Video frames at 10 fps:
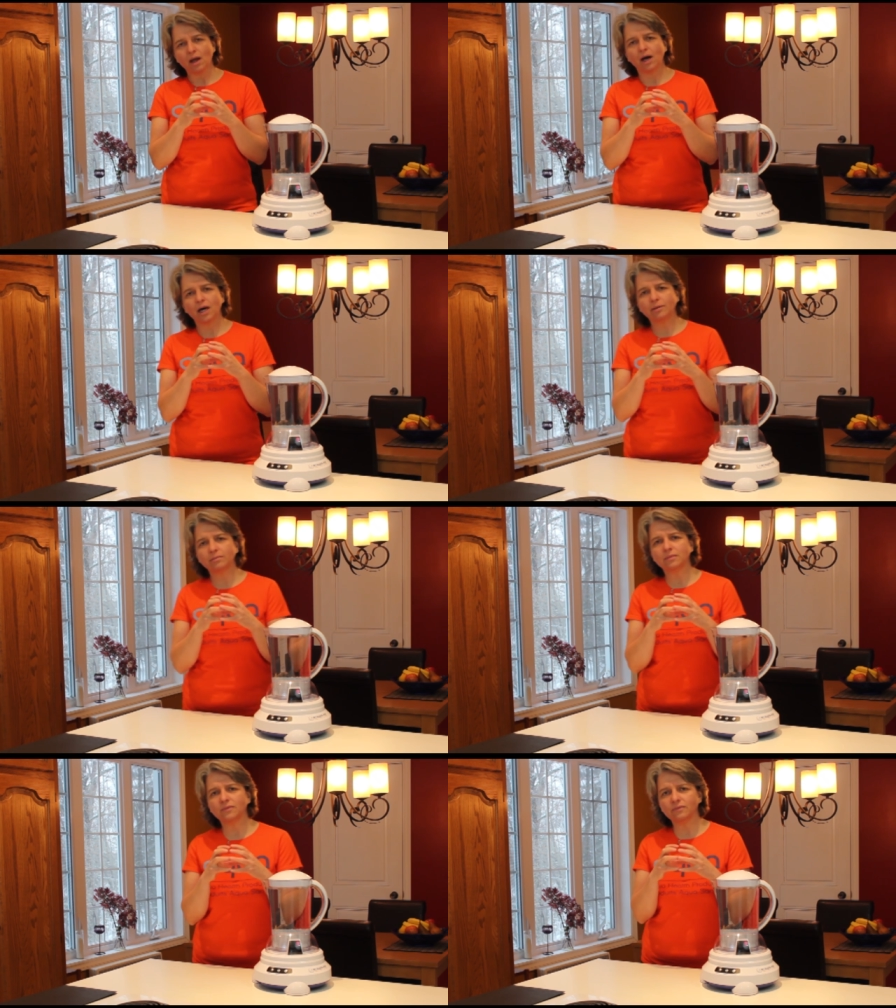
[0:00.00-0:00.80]

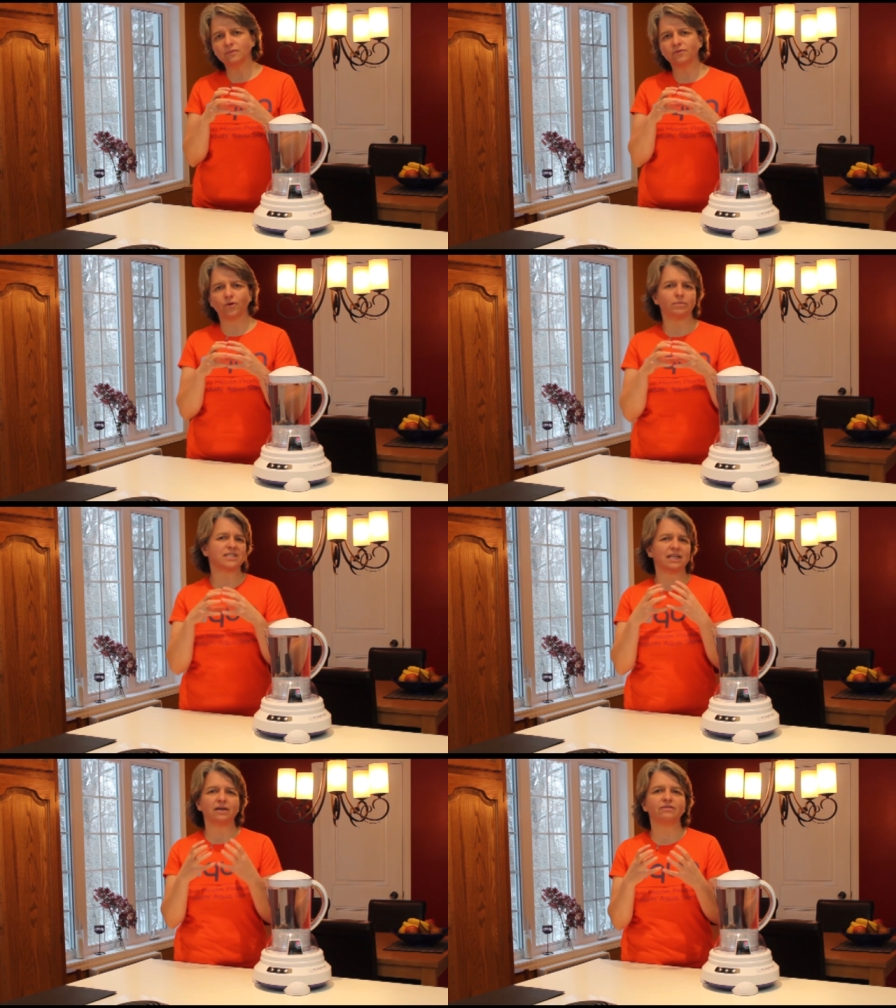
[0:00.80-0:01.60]
um,
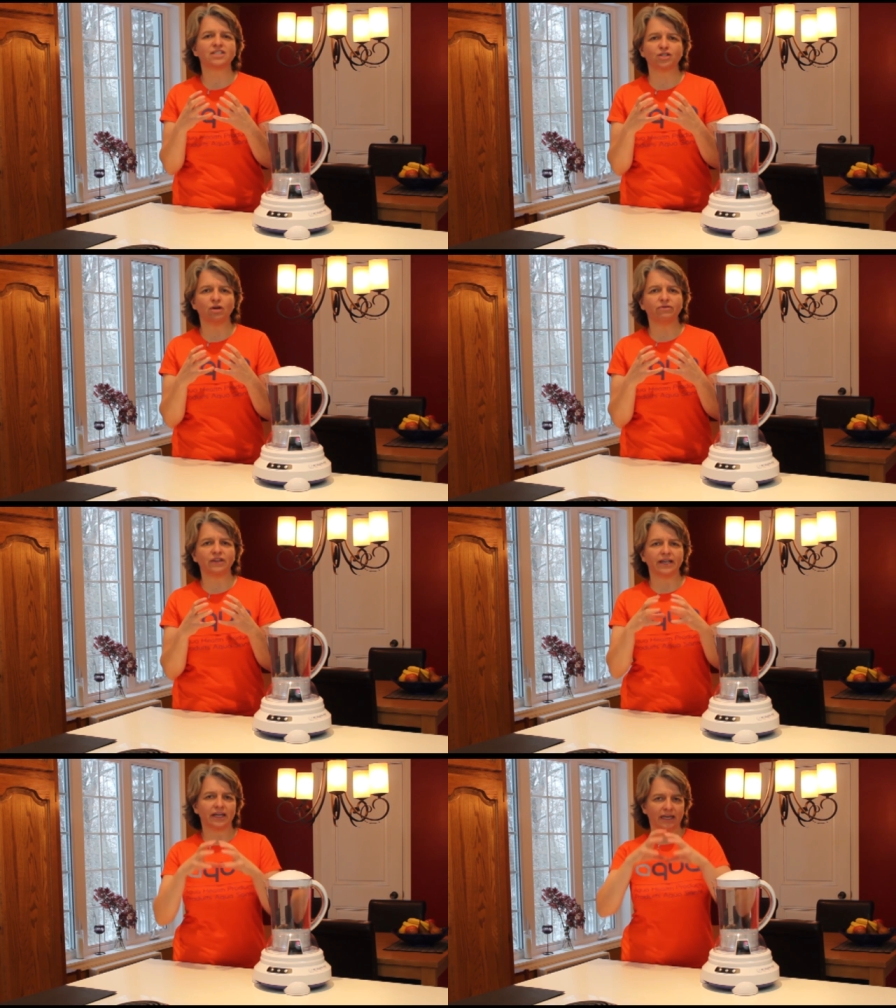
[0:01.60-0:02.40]
forms. Think of a
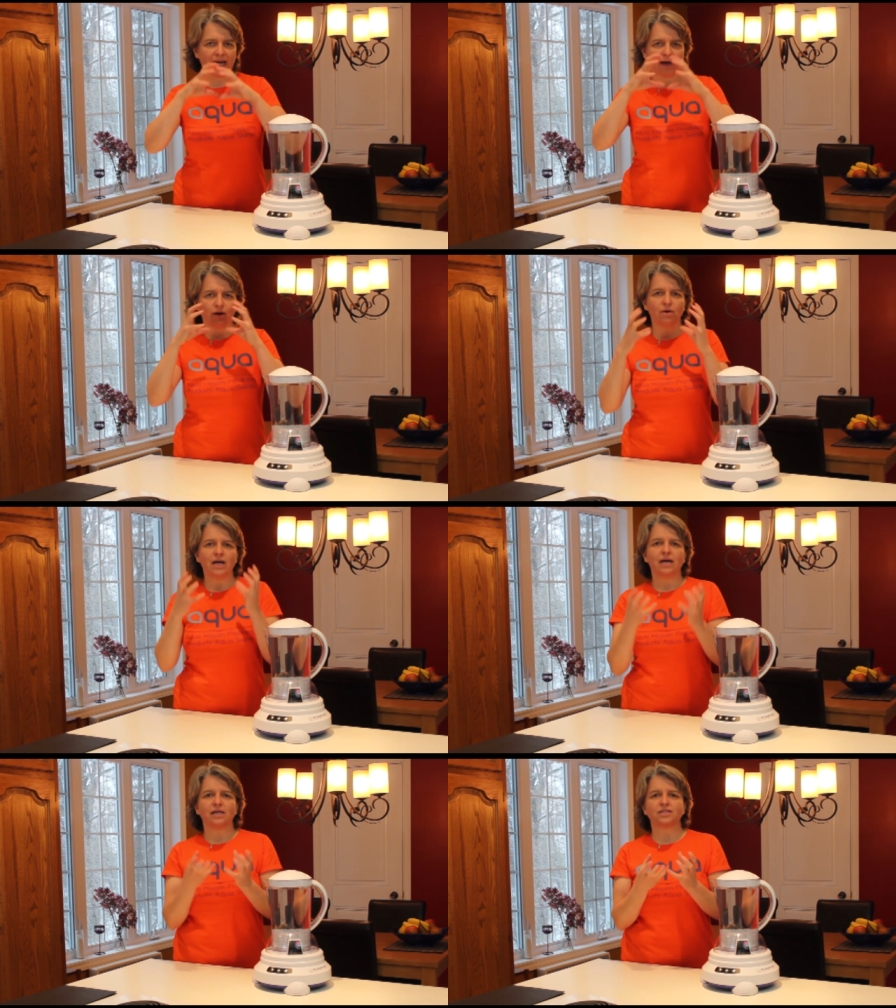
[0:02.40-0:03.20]
snowflake and how
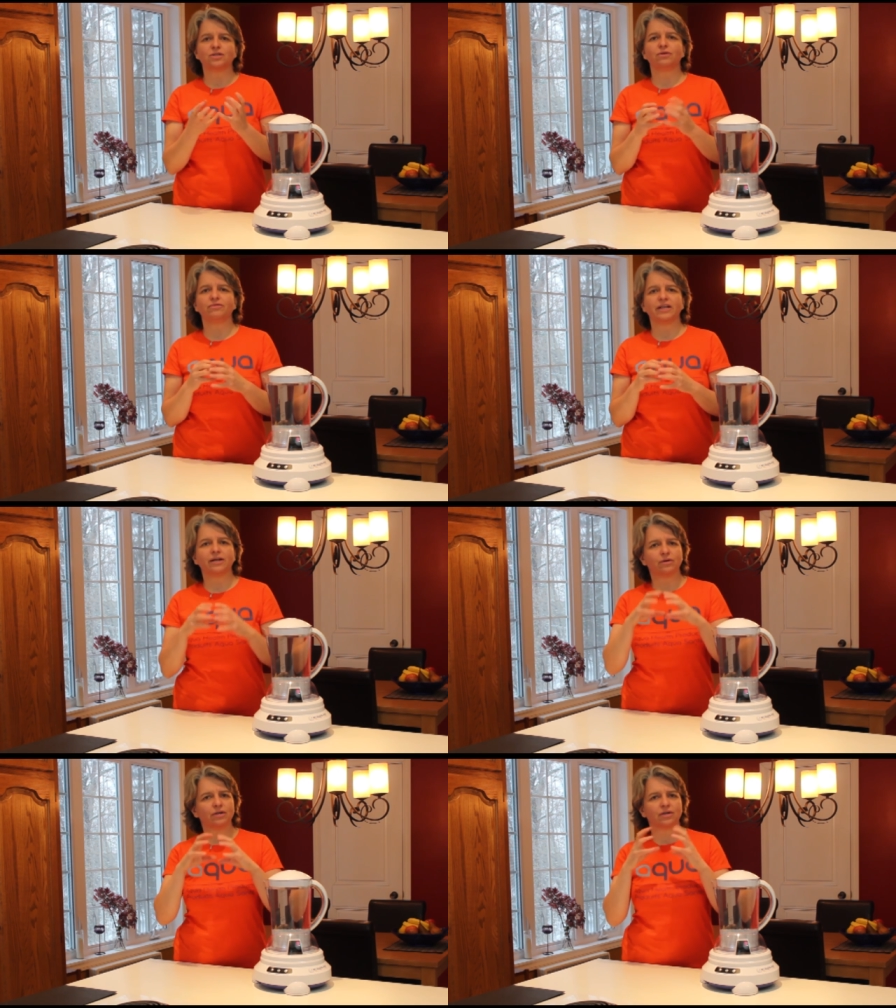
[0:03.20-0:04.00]
a
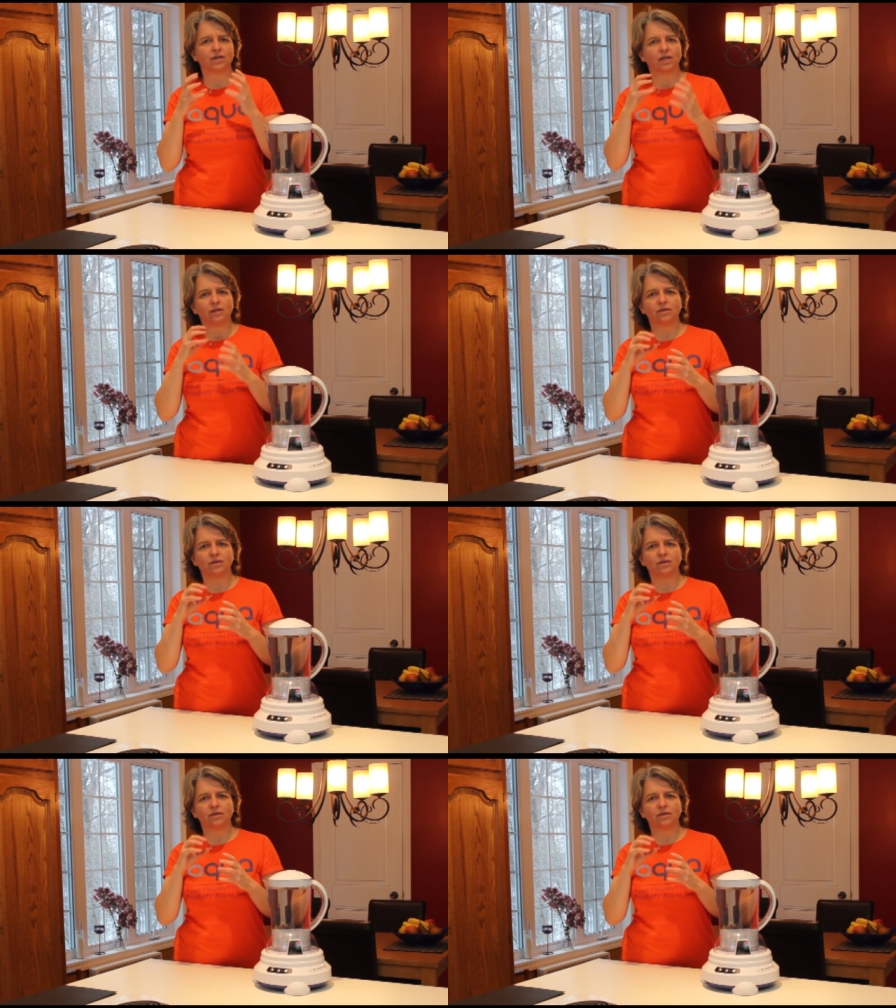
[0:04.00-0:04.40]
snowflake or a, or,